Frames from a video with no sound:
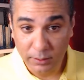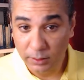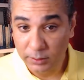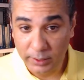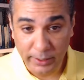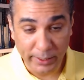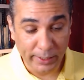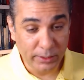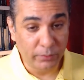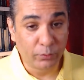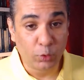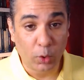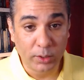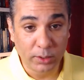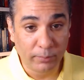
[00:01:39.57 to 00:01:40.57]
The theories of
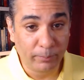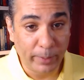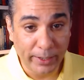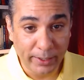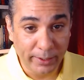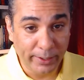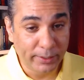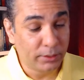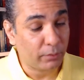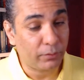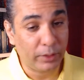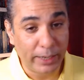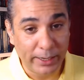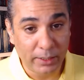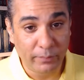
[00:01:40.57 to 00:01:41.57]
quantum mechanics, of
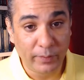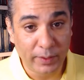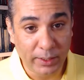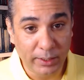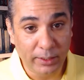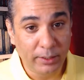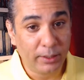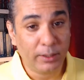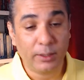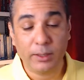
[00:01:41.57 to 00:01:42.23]
relativity,